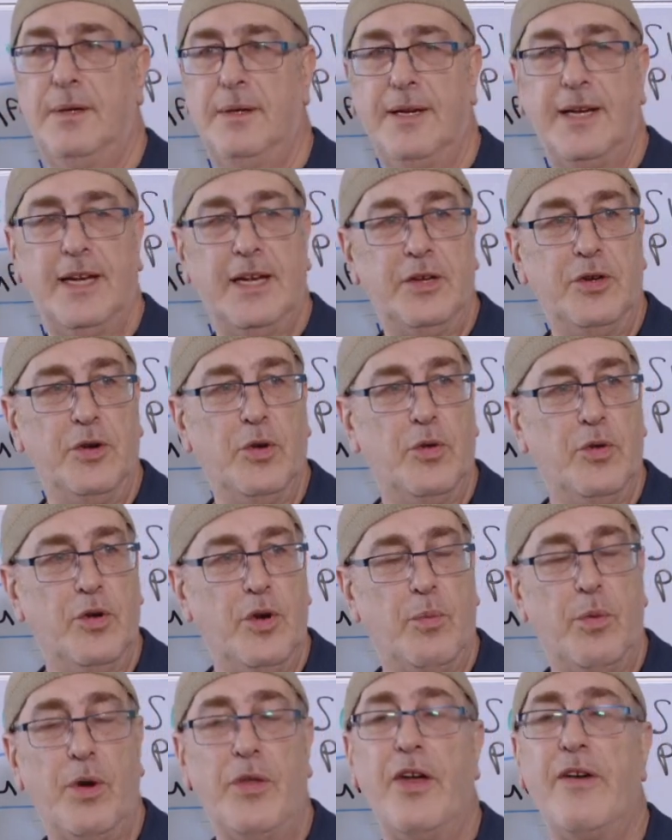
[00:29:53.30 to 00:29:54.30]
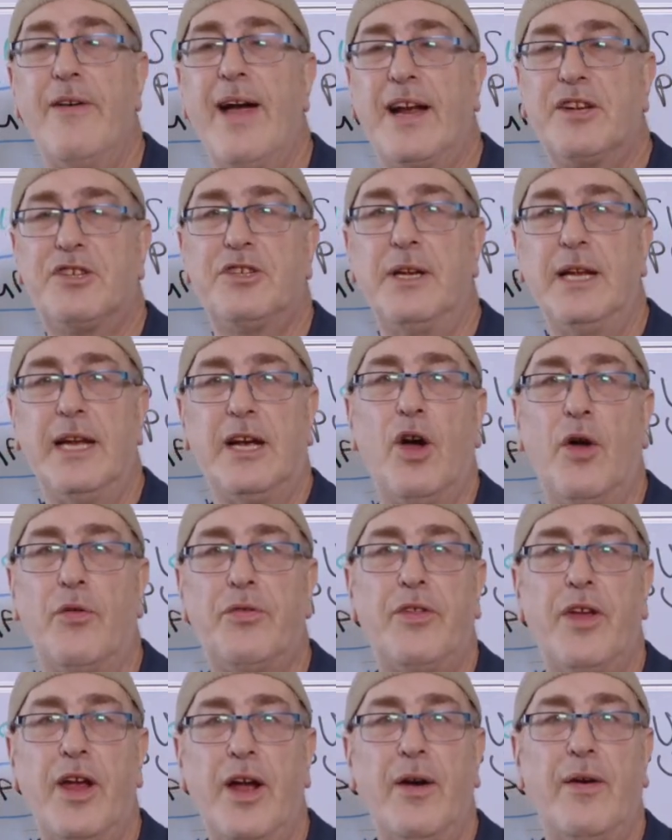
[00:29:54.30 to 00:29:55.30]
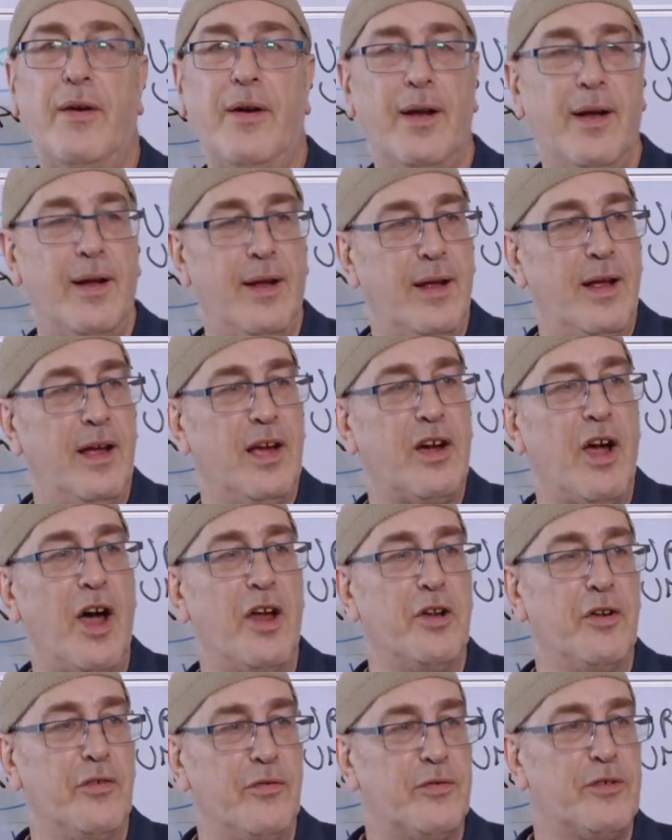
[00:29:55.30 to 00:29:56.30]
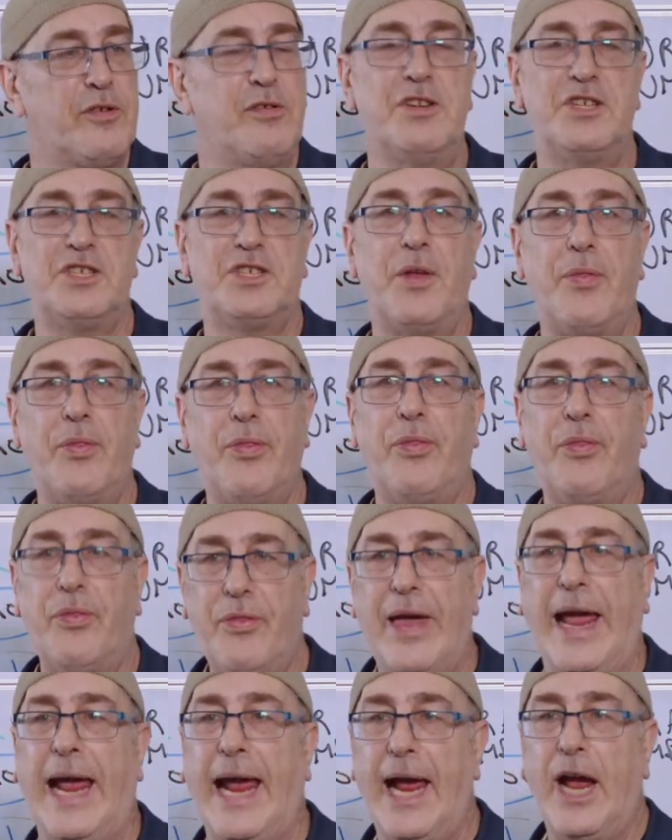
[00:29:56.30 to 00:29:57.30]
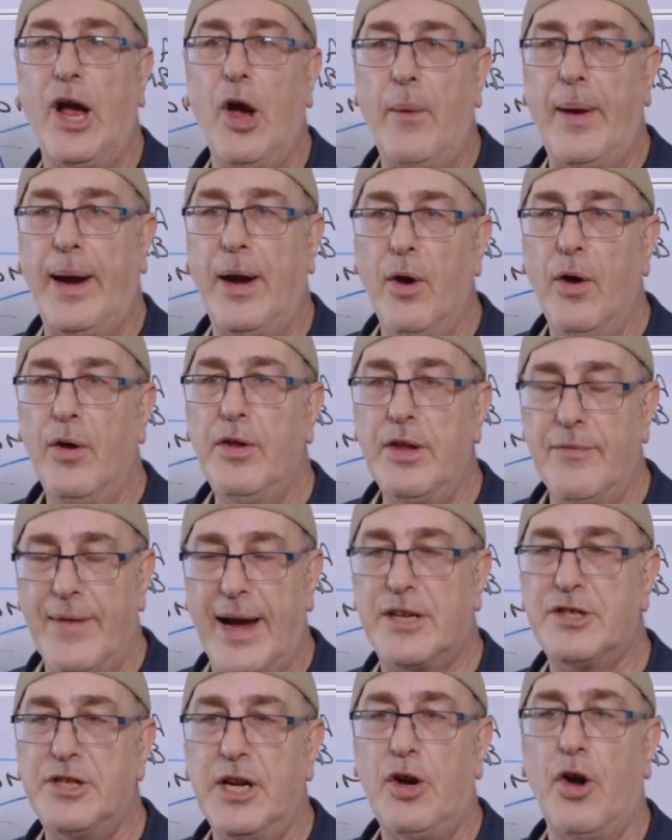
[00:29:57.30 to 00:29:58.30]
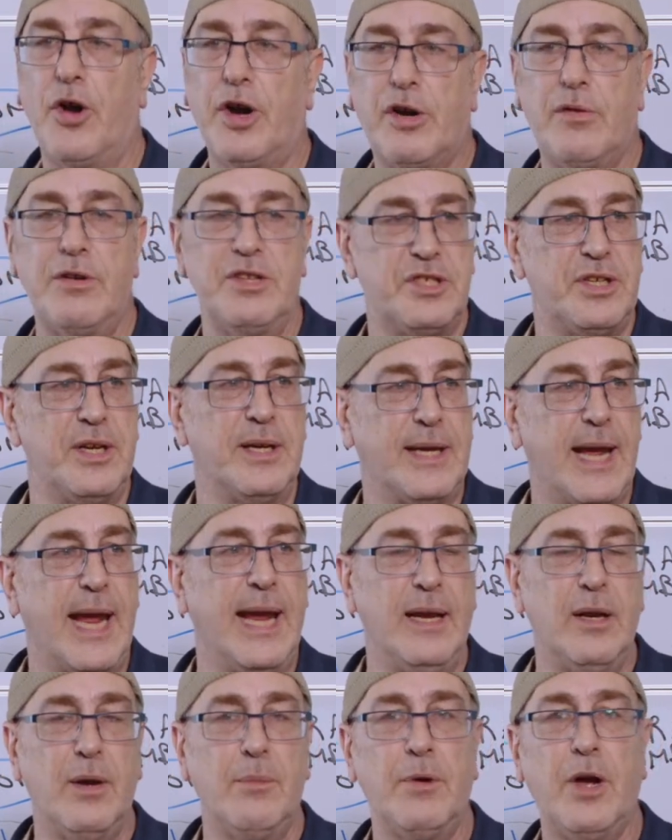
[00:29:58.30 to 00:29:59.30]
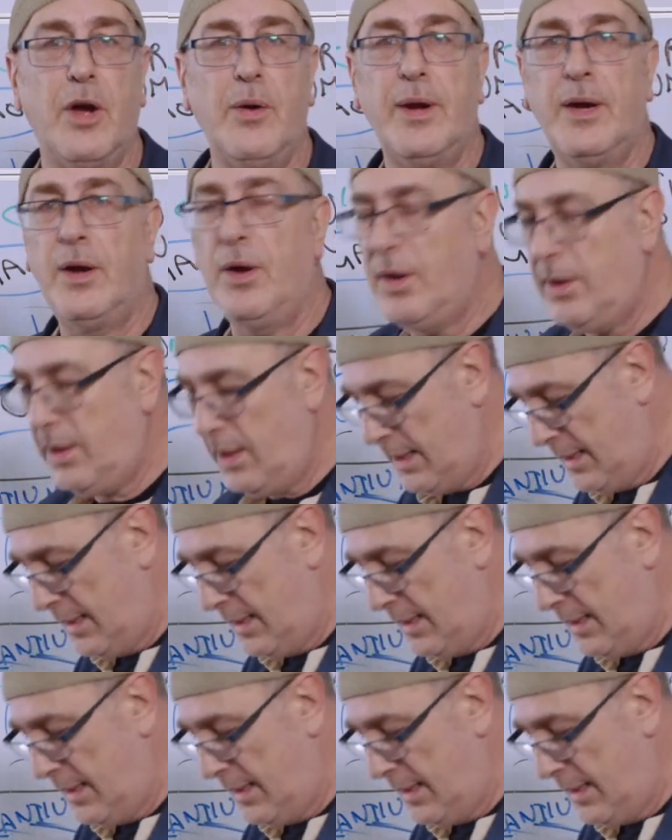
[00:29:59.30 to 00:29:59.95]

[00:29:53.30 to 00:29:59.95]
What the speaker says: in Europe where they've actually got their kind of Christian thing going on. They've actually got a Christian kingdom going on,